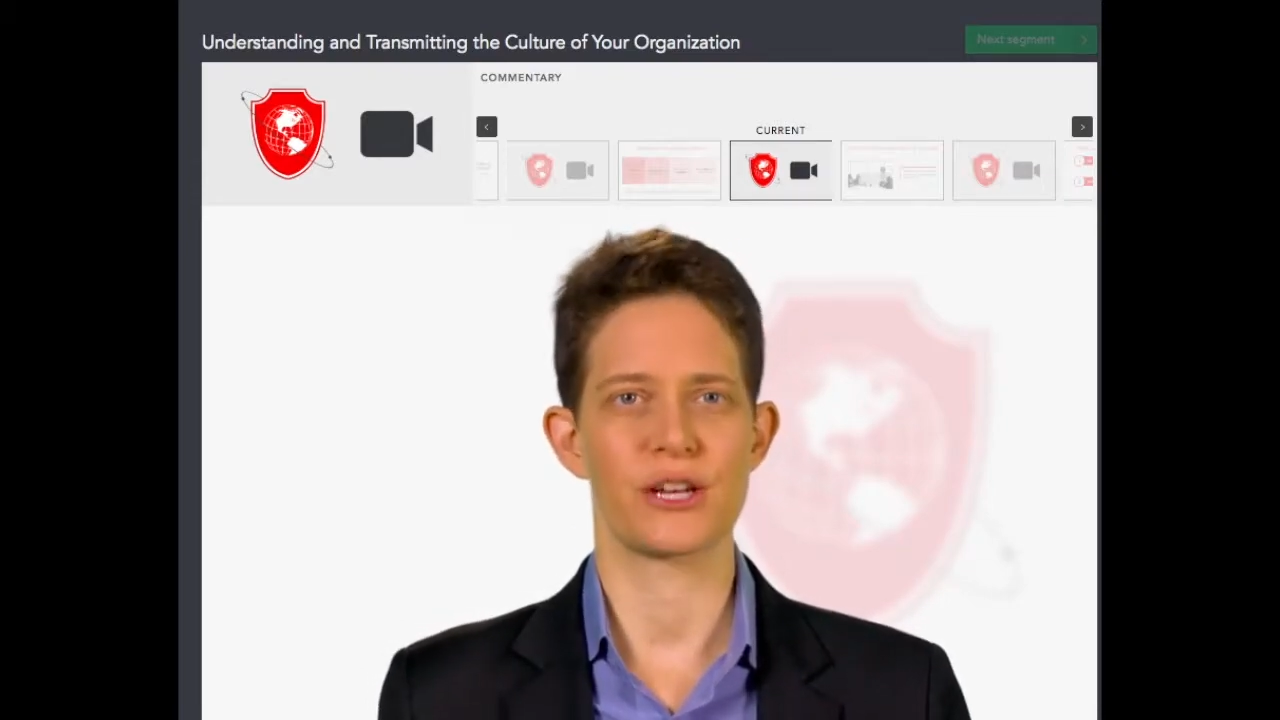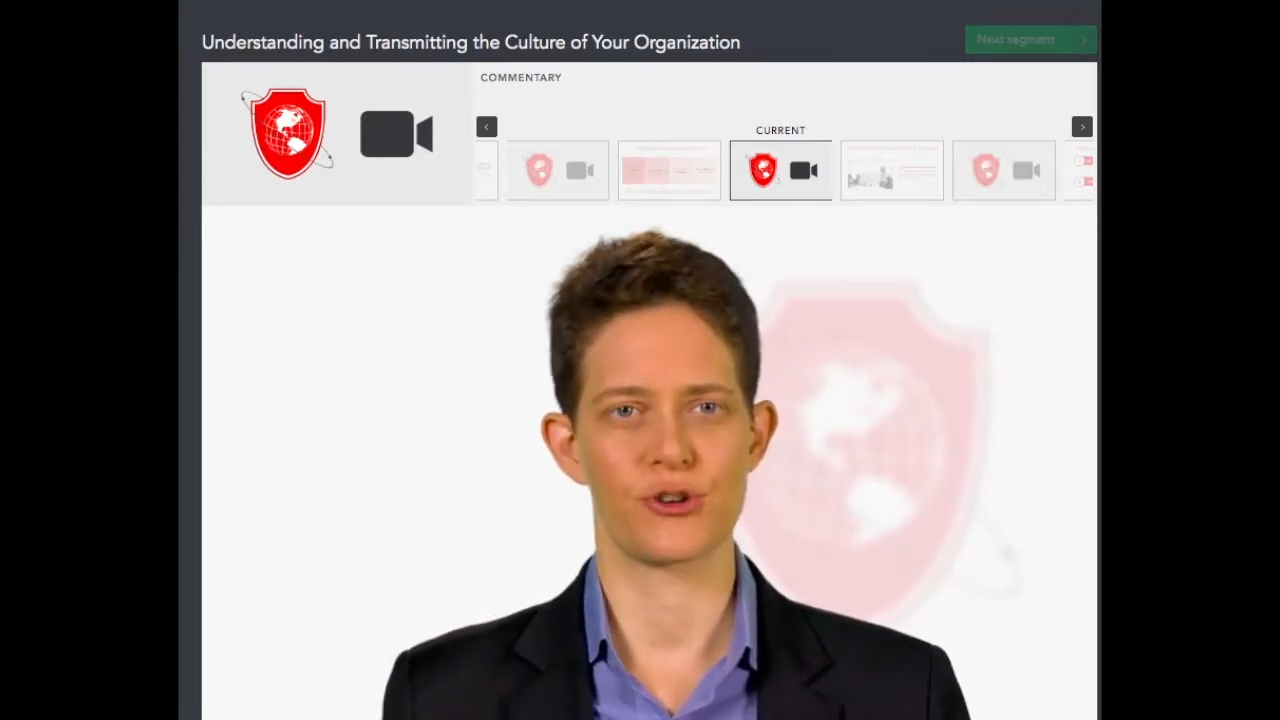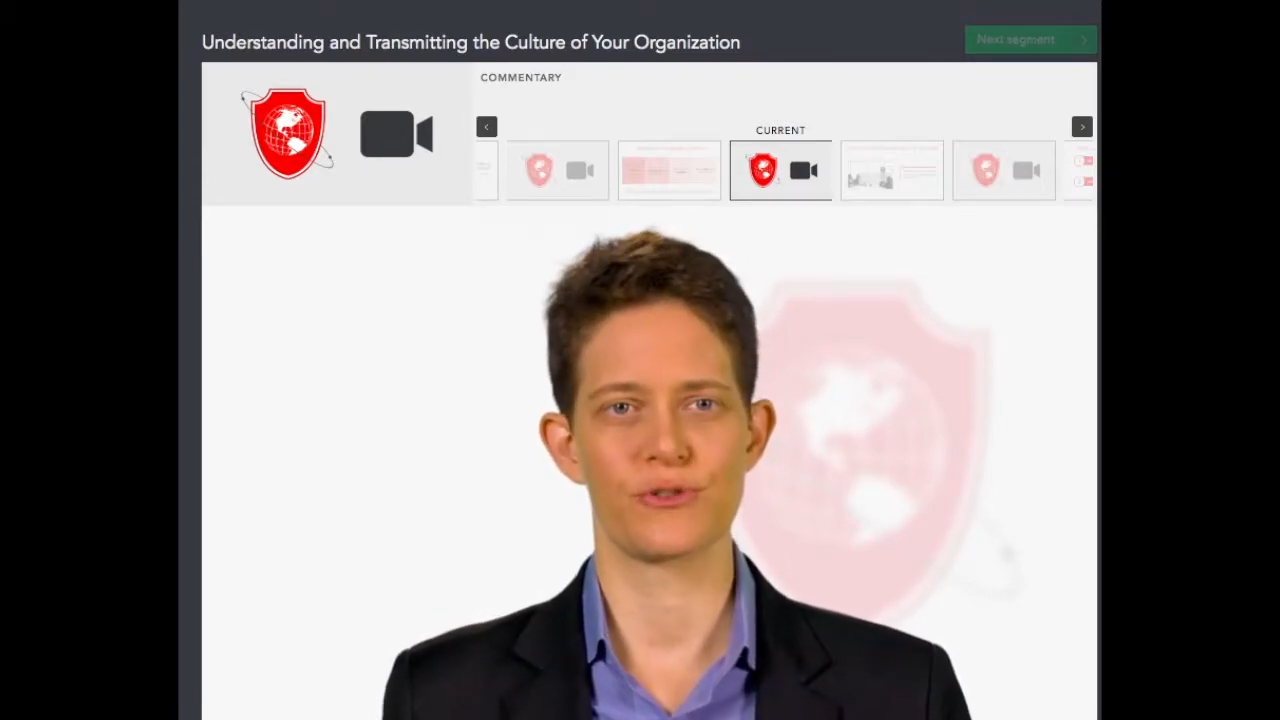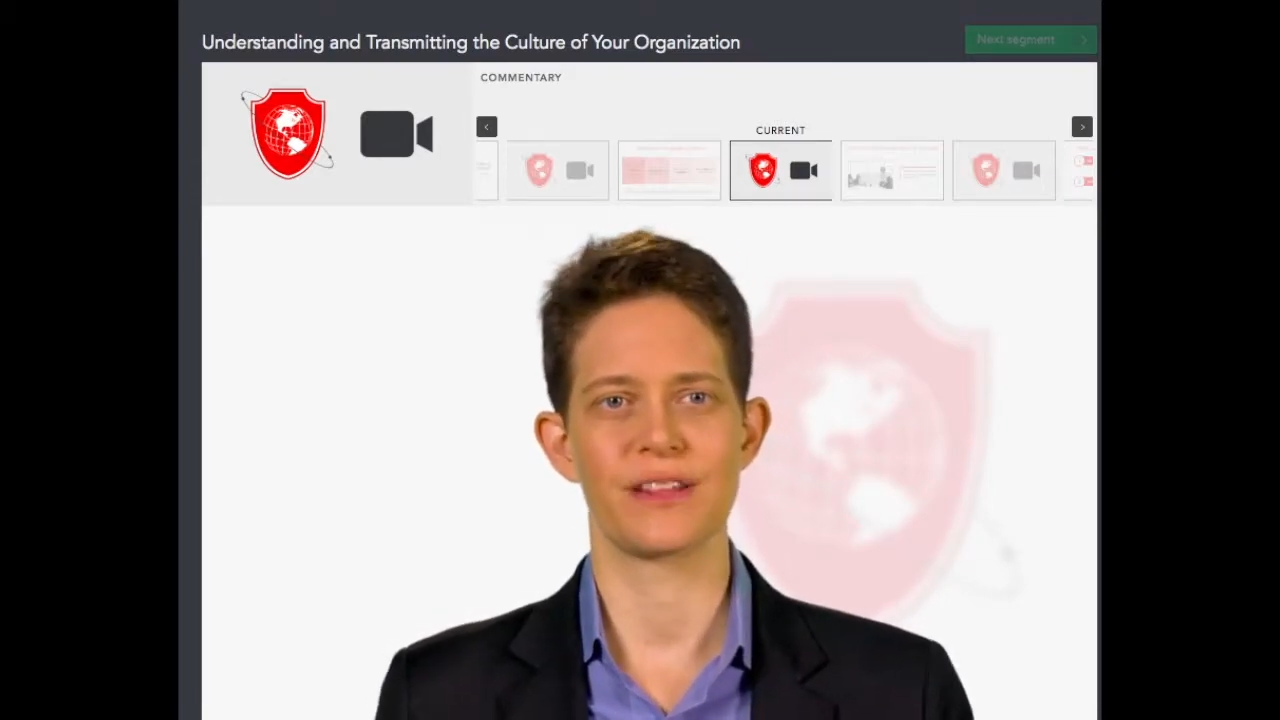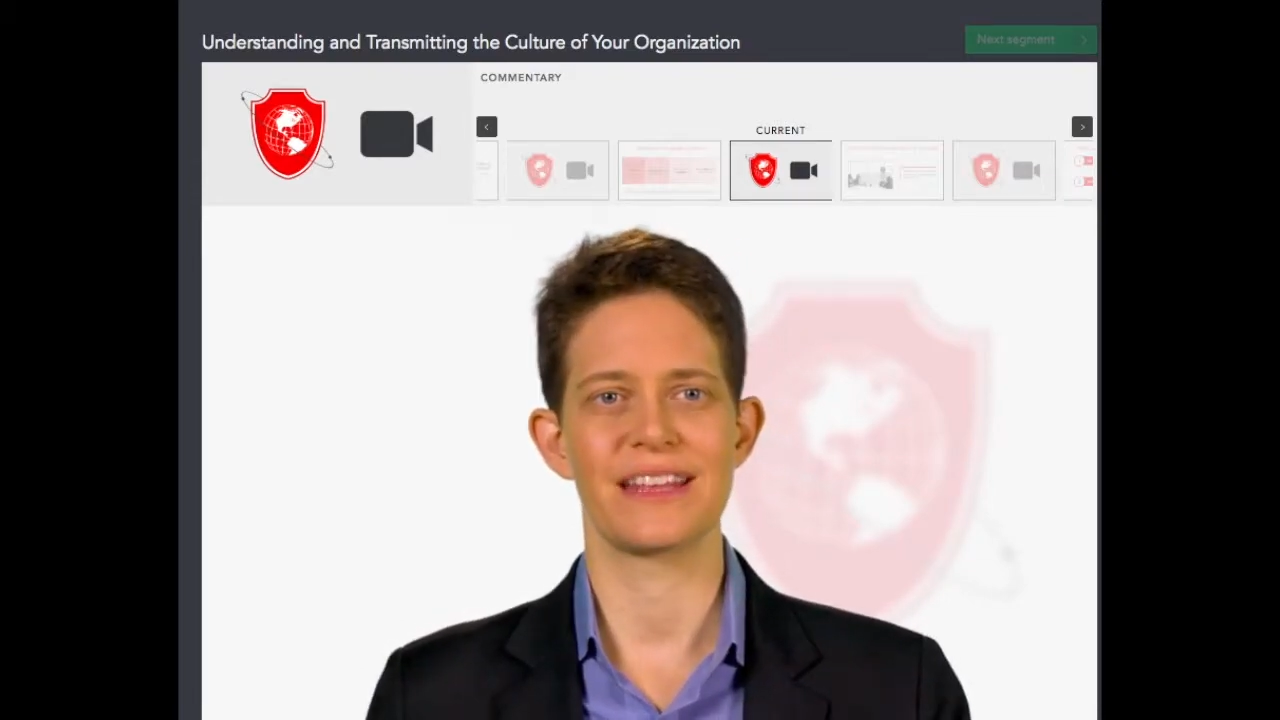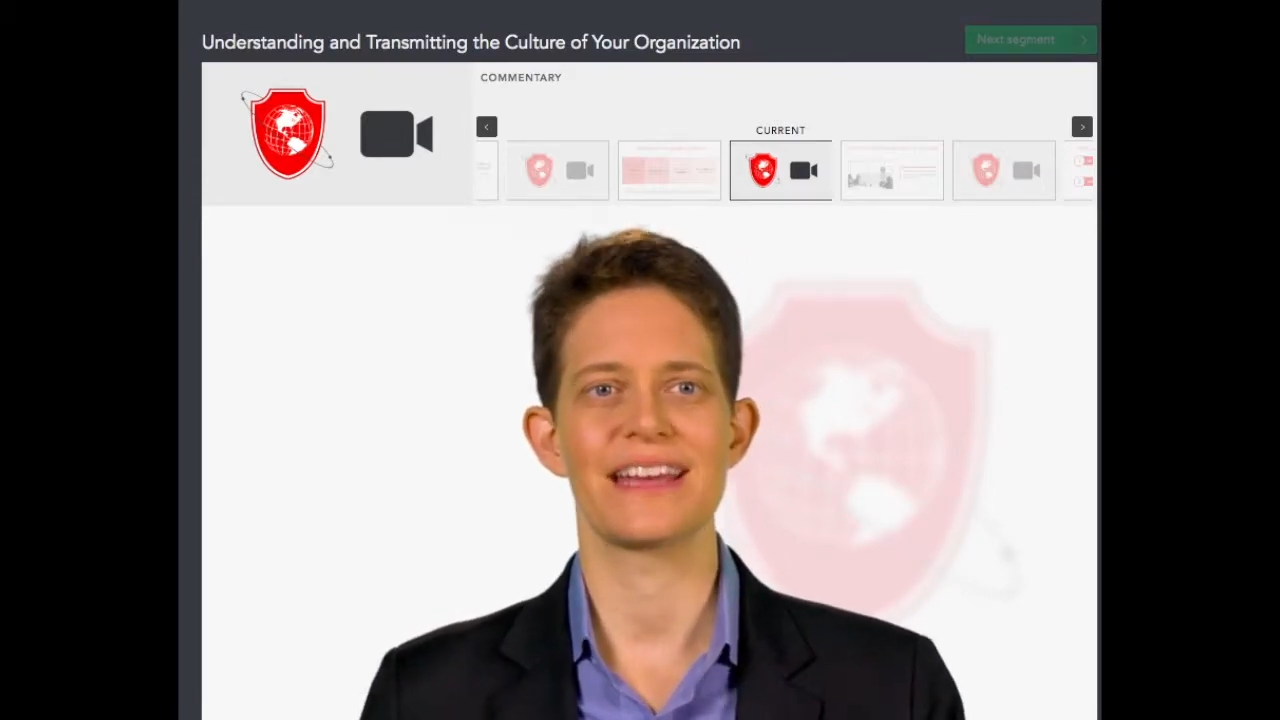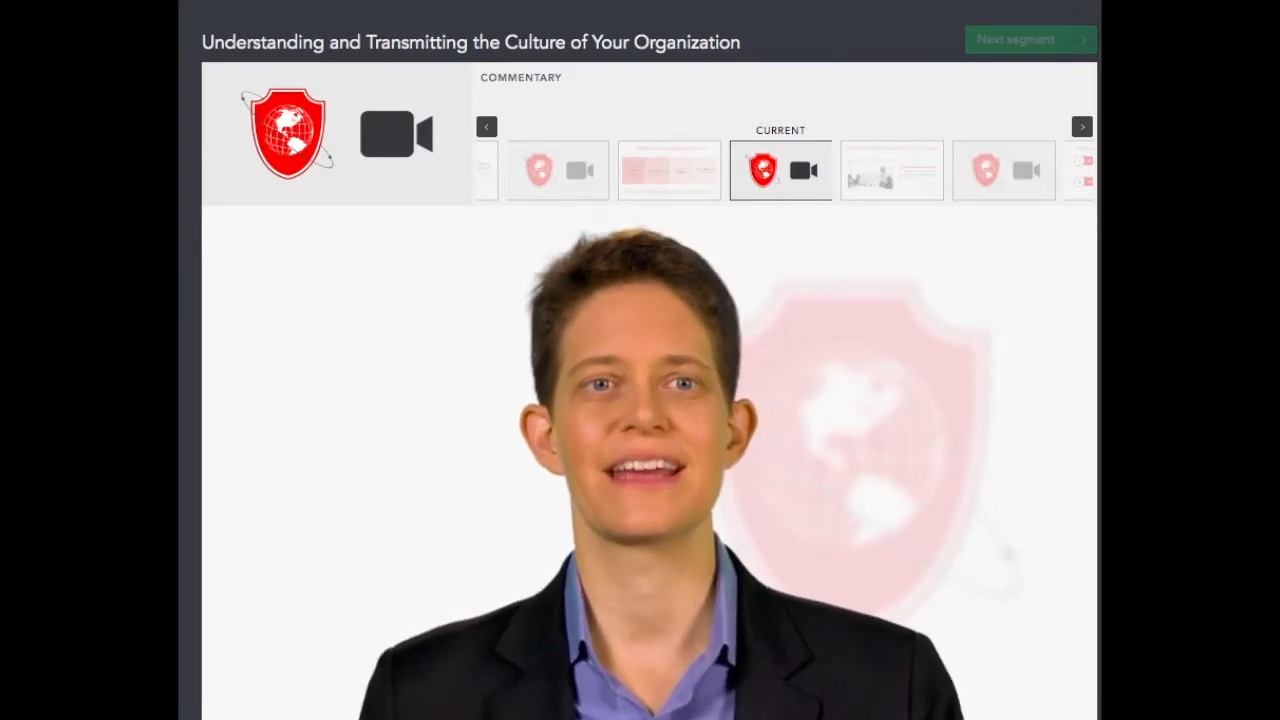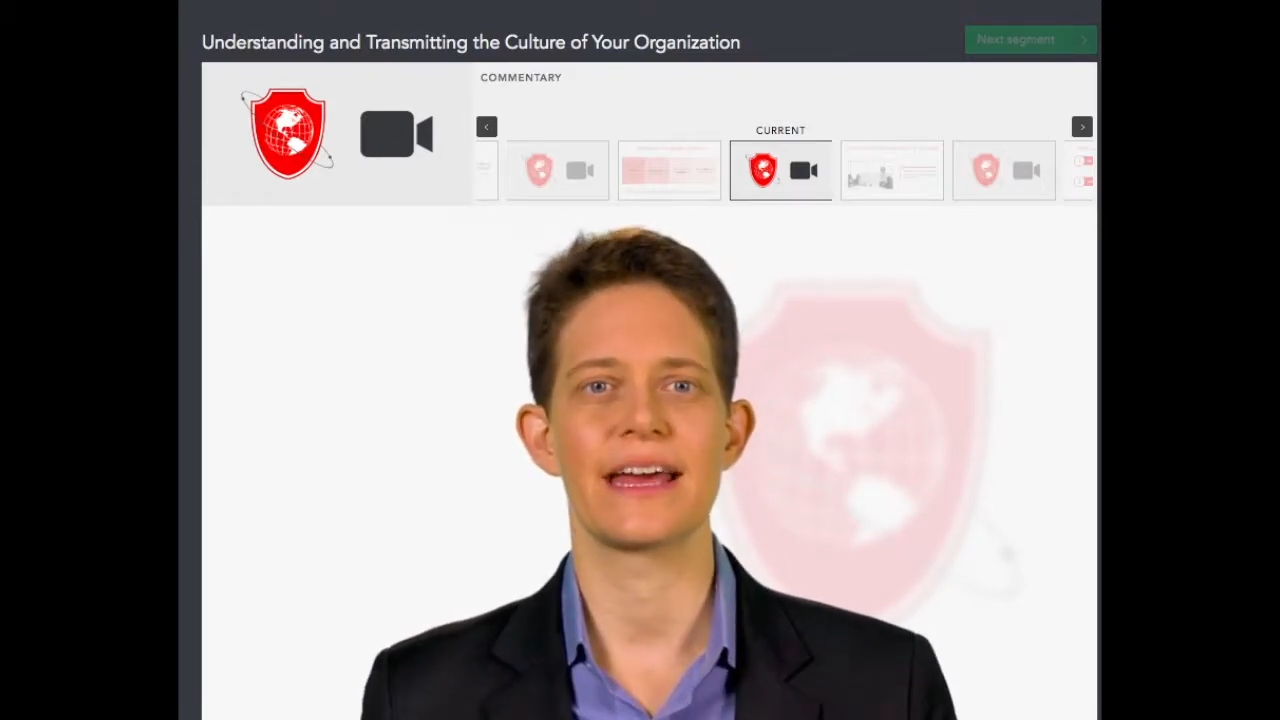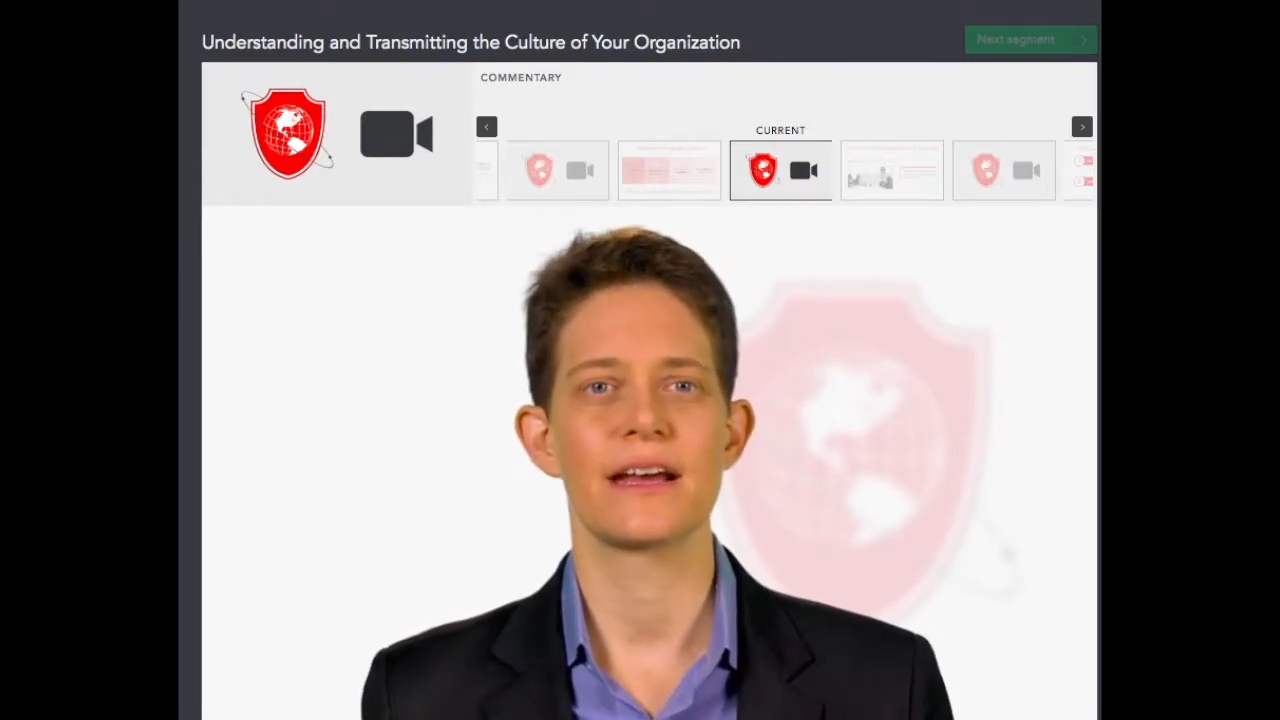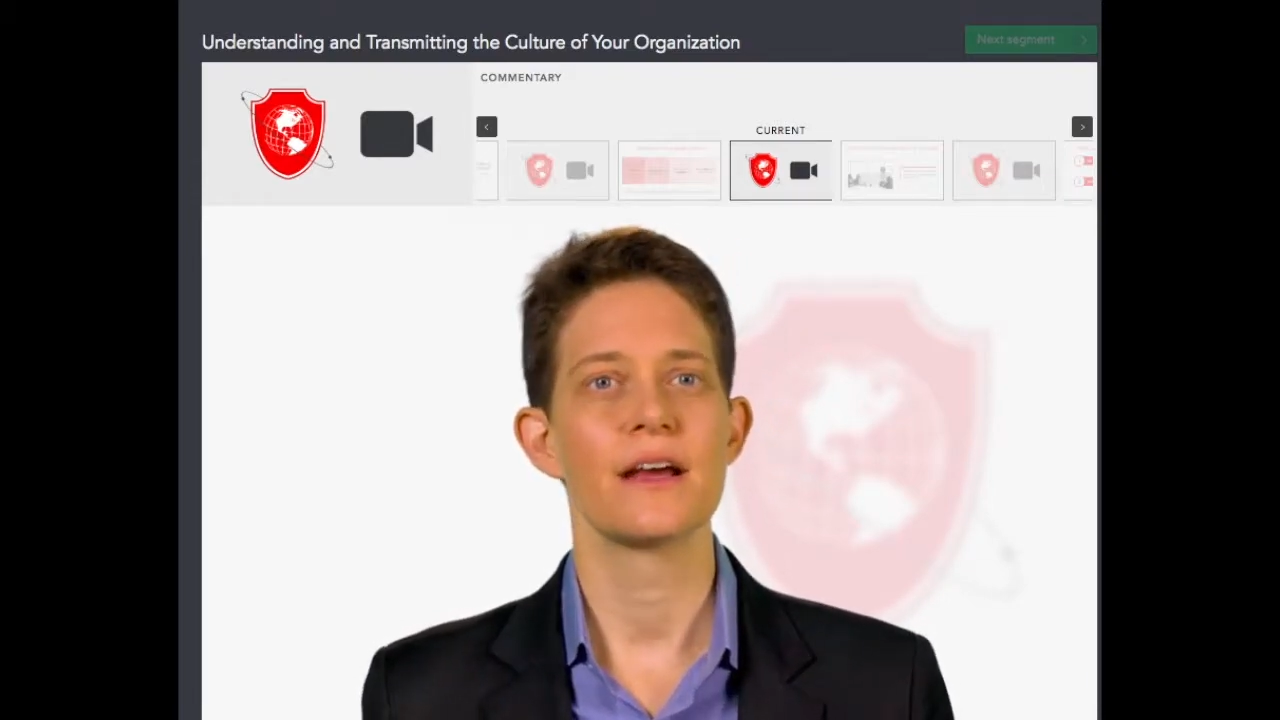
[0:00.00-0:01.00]
sure that they
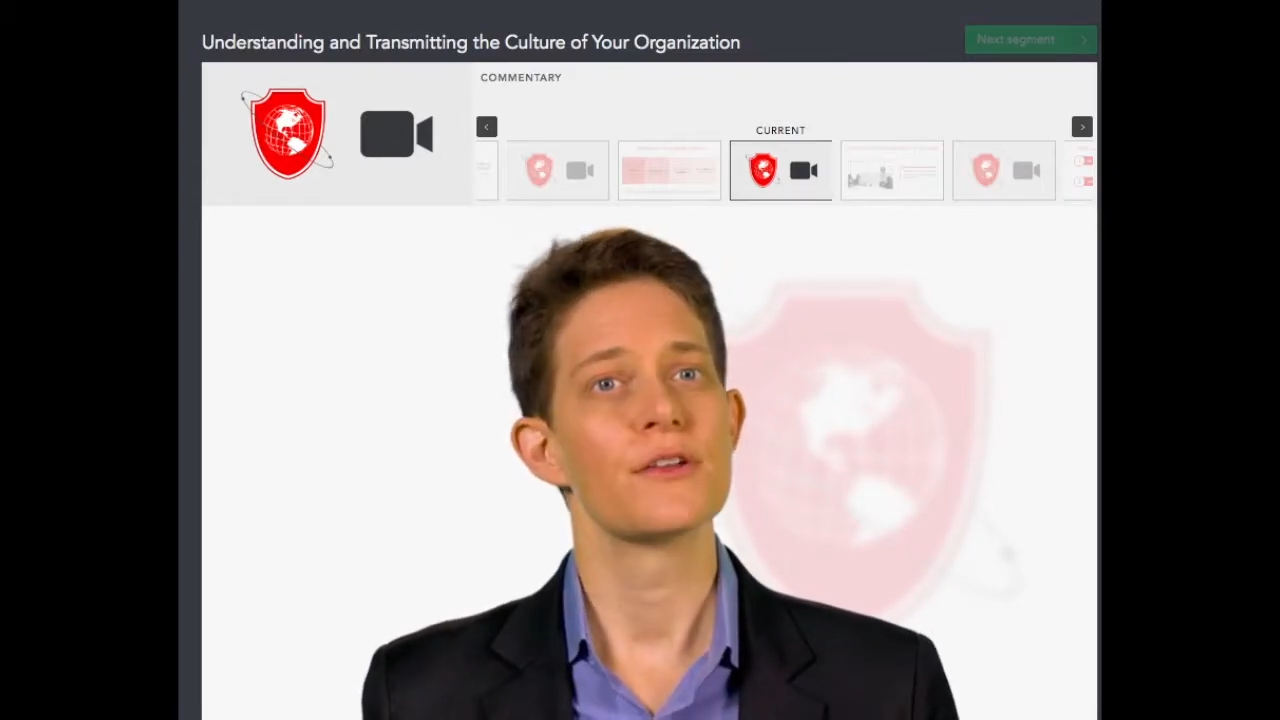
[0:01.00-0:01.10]
get